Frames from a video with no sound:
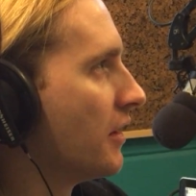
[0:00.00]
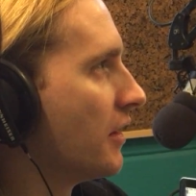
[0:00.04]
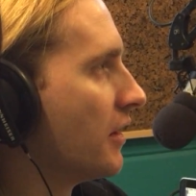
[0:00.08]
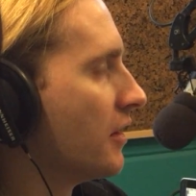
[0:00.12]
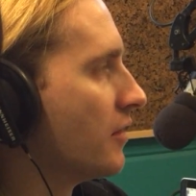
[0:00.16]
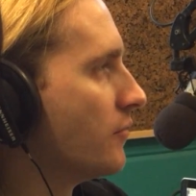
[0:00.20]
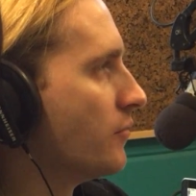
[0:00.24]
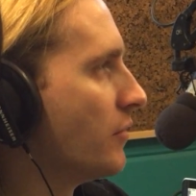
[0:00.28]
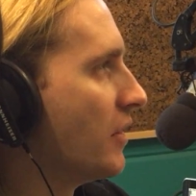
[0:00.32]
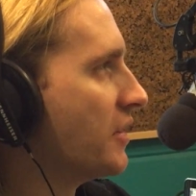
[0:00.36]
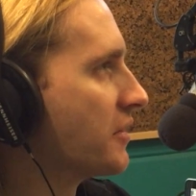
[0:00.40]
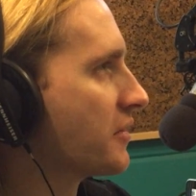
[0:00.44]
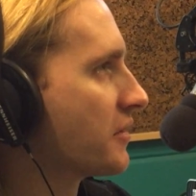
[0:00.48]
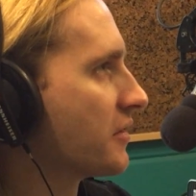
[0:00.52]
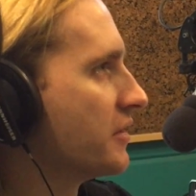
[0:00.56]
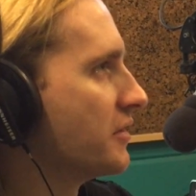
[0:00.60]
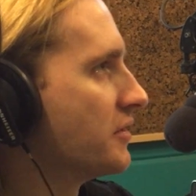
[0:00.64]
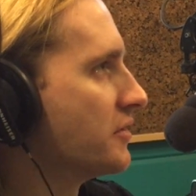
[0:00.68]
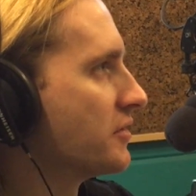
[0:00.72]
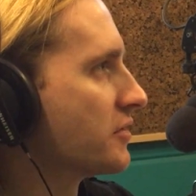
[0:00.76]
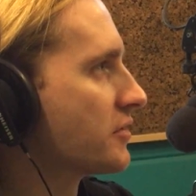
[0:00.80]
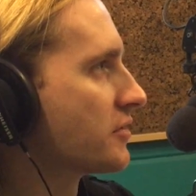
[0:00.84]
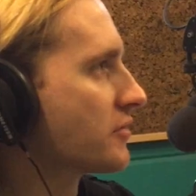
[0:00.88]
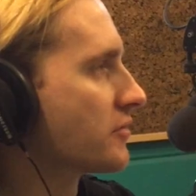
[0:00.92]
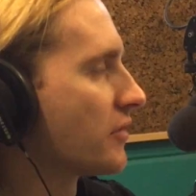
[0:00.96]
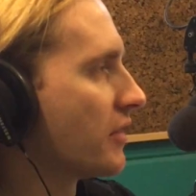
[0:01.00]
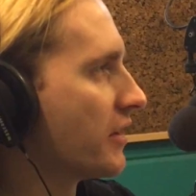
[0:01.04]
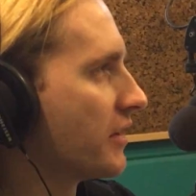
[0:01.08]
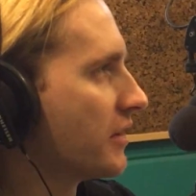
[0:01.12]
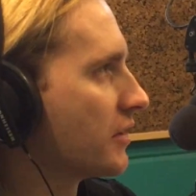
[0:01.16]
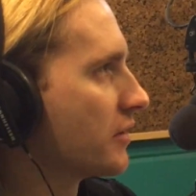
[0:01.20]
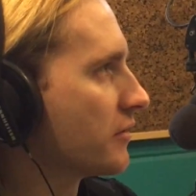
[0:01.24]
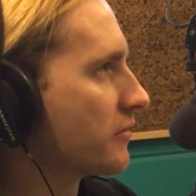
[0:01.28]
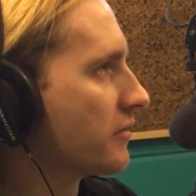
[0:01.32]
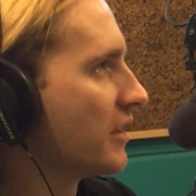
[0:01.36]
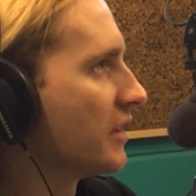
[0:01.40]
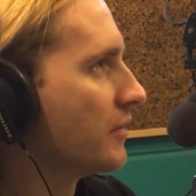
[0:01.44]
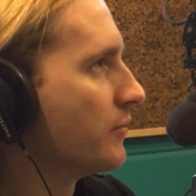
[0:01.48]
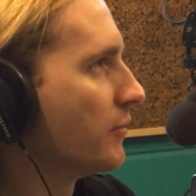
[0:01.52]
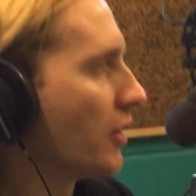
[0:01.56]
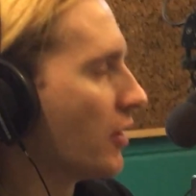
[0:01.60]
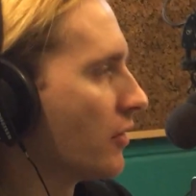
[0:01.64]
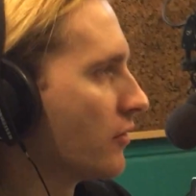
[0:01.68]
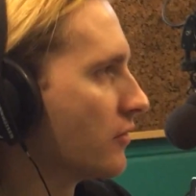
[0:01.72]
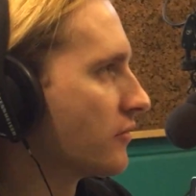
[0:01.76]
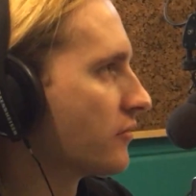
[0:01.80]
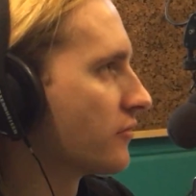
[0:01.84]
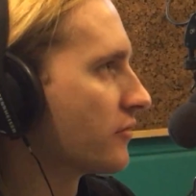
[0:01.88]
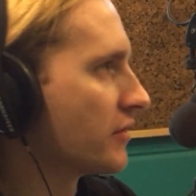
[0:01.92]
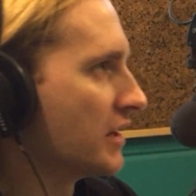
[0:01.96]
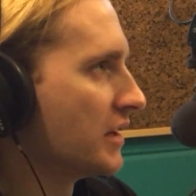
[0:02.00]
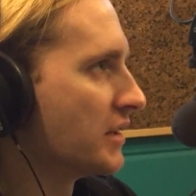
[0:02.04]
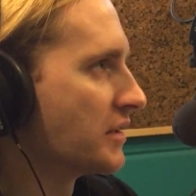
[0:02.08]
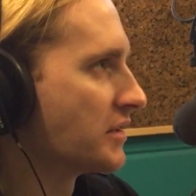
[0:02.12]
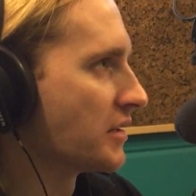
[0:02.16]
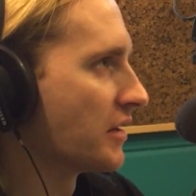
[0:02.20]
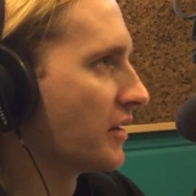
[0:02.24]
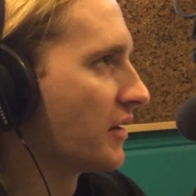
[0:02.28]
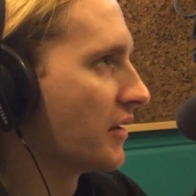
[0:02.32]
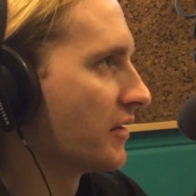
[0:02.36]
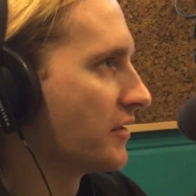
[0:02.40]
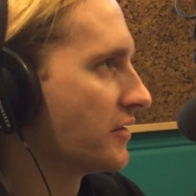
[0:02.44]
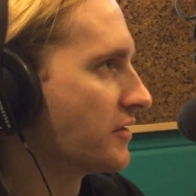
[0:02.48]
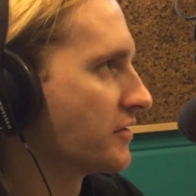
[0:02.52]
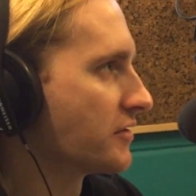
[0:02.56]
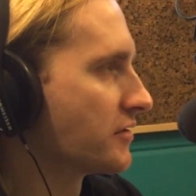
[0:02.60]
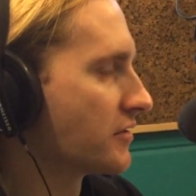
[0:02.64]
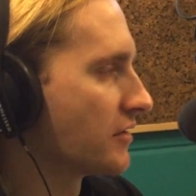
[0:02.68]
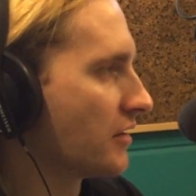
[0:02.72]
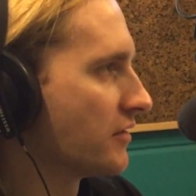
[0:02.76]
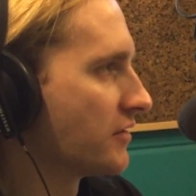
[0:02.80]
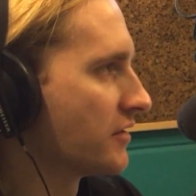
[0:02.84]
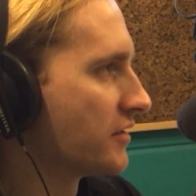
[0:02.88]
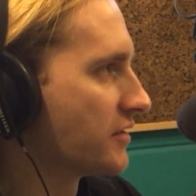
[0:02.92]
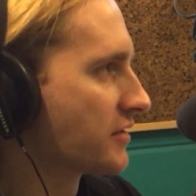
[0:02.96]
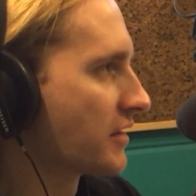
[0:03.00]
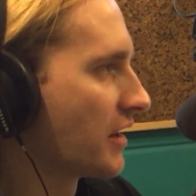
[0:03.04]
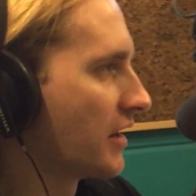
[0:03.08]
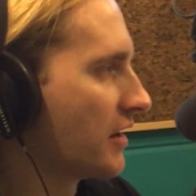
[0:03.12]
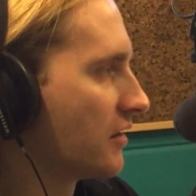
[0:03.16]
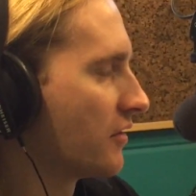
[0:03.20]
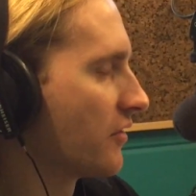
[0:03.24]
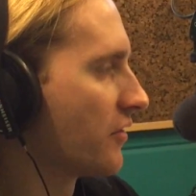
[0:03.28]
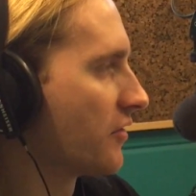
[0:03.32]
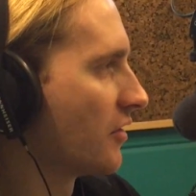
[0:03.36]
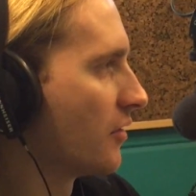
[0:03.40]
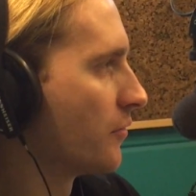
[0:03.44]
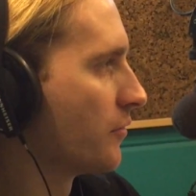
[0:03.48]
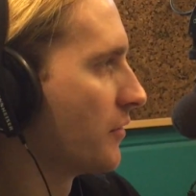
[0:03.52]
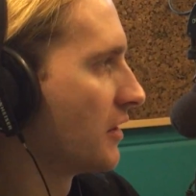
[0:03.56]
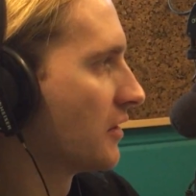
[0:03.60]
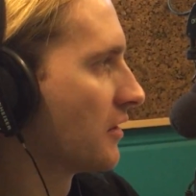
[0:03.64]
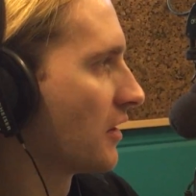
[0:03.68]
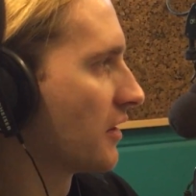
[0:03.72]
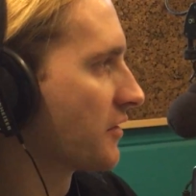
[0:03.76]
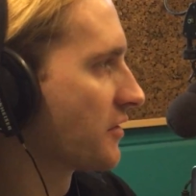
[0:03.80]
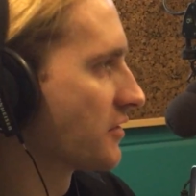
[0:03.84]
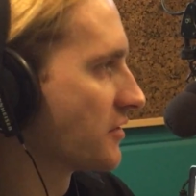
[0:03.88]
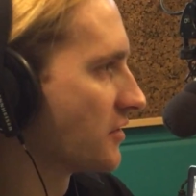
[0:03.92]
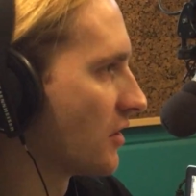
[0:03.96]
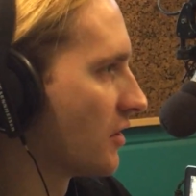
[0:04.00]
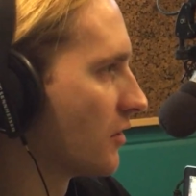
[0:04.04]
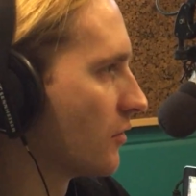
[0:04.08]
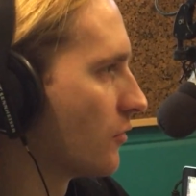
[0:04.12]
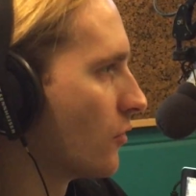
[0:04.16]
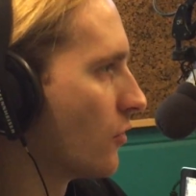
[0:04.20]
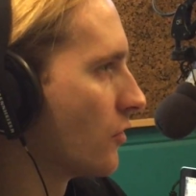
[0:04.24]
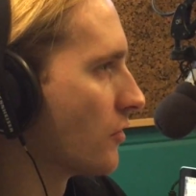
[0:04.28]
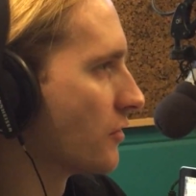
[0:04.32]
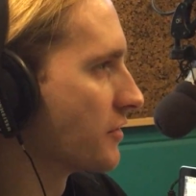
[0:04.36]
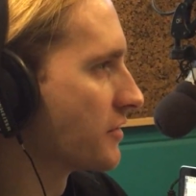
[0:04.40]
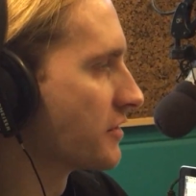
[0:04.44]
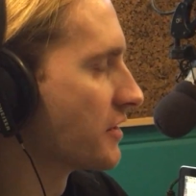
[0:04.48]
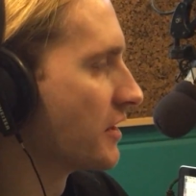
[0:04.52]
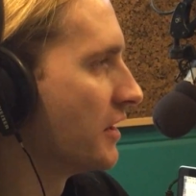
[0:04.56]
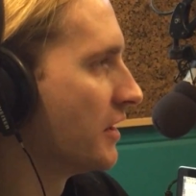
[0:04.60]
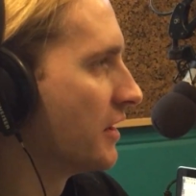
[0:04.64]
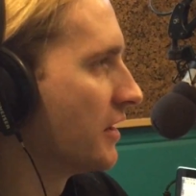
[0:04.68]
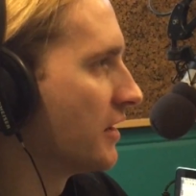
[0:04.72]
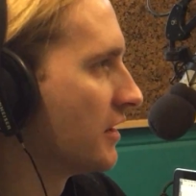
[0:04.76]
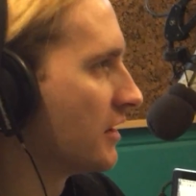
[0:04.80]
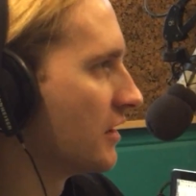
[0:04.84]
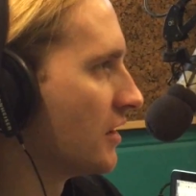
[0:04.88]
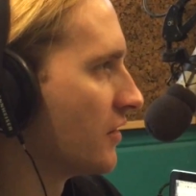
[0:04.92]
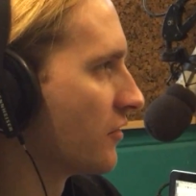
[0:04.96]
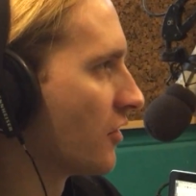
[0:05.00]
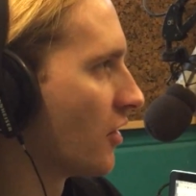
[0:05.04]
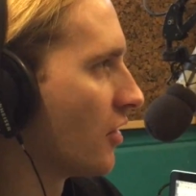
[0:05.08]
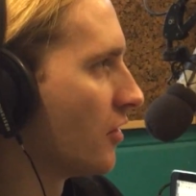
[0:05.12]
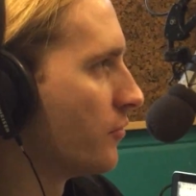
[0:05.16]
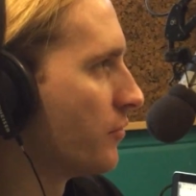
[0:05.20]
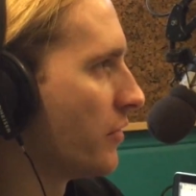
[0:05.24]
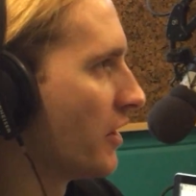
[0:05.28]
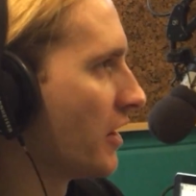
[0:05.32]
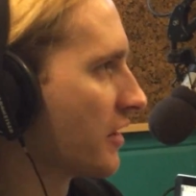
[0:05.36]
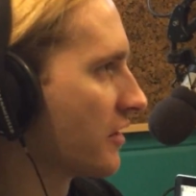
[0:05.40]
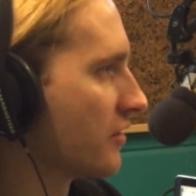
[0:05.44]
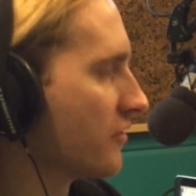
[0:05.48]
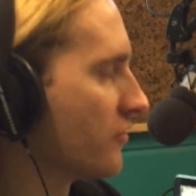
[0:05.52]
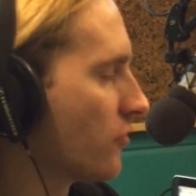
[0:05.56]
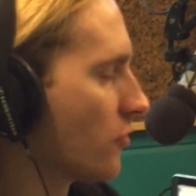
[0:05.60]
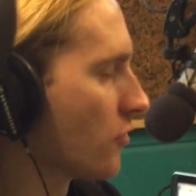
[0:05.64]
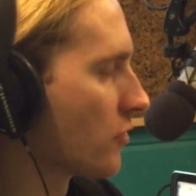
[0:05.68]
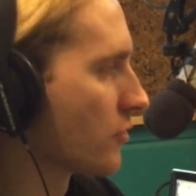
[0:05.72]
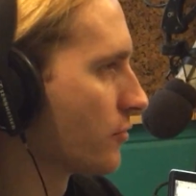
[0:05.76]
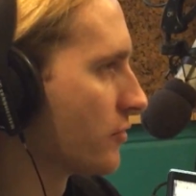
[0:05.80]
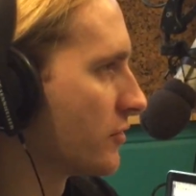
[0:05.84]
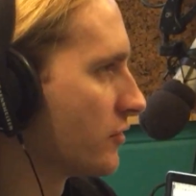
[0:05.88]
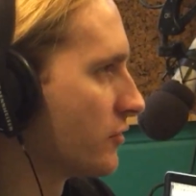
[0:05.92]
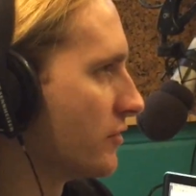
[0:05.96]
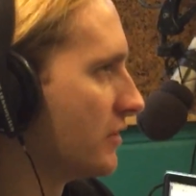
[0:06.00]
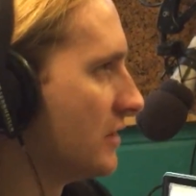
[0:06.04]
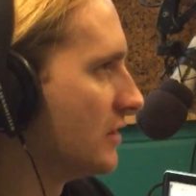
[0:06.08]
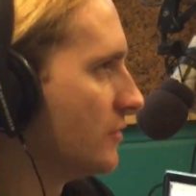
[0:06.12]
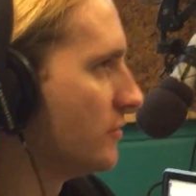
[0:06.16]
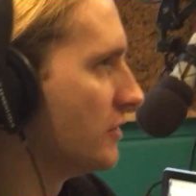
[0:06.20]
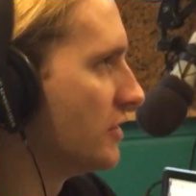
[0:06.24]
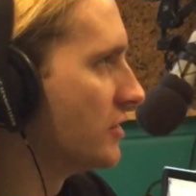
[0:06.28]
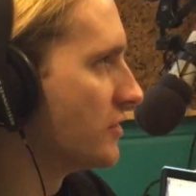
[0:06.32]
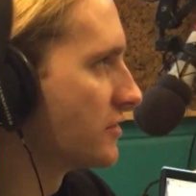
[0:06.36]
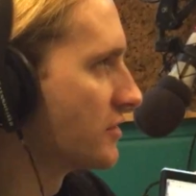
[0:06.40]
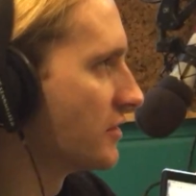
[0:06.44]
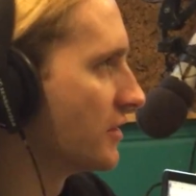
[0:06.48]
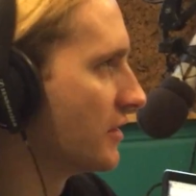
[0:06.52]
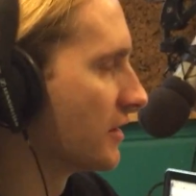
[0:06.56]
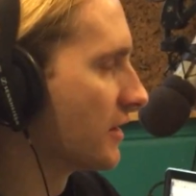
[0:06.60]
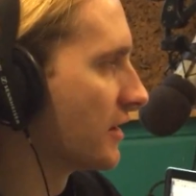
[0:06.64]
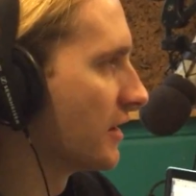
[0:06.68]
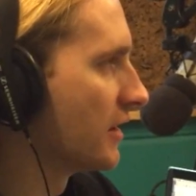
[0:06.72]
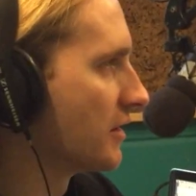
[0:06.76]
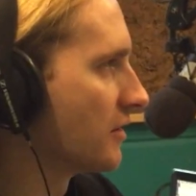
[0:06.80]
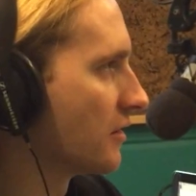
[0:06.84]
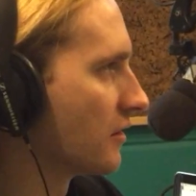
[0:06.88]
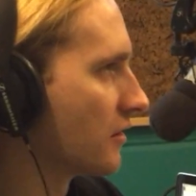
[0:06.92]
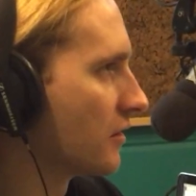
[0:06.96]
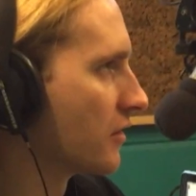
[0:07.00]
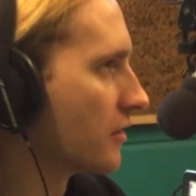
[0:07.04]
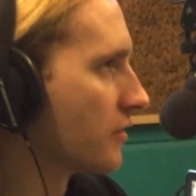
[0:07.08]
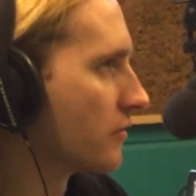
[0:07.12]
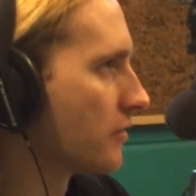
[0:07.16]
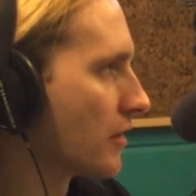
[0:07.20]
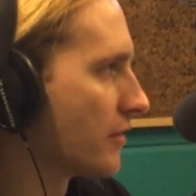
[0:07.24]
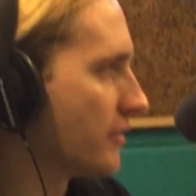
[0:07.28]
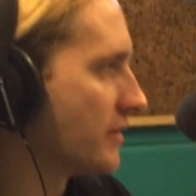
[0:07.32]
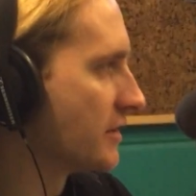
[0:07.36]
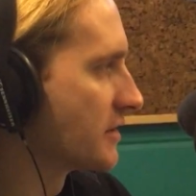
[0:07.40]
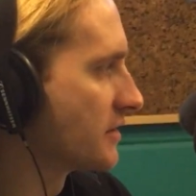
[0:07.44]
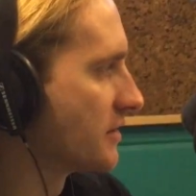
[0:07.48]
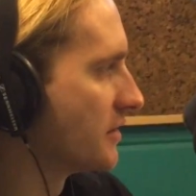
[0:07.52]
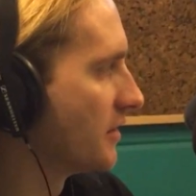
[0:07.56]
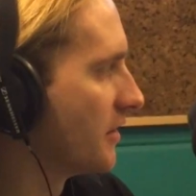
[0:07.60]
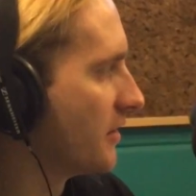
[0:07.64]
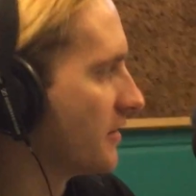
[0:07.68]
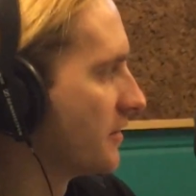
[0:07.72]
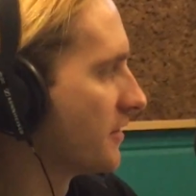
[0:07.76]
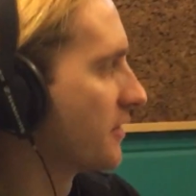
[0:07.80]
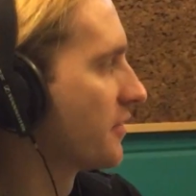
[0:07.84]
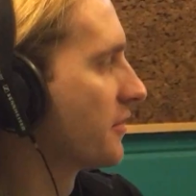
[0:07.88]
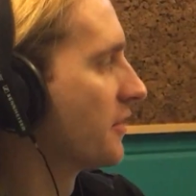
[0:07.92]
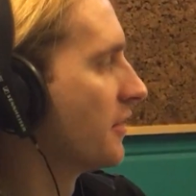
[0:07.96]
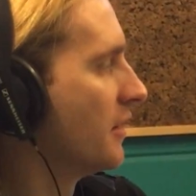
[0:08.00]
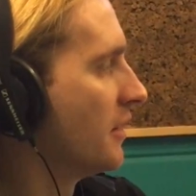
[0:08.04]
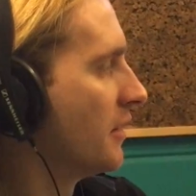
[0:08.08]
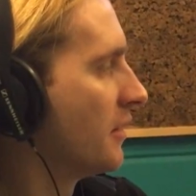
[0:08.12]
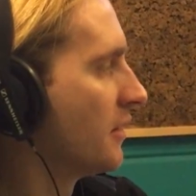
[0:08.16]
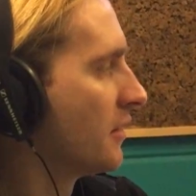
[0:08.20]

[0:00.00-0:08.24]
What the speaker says: and basically just trying to create my own franchise on the scale of something like Star Wars, and have gone back and forth between music and the literary sense.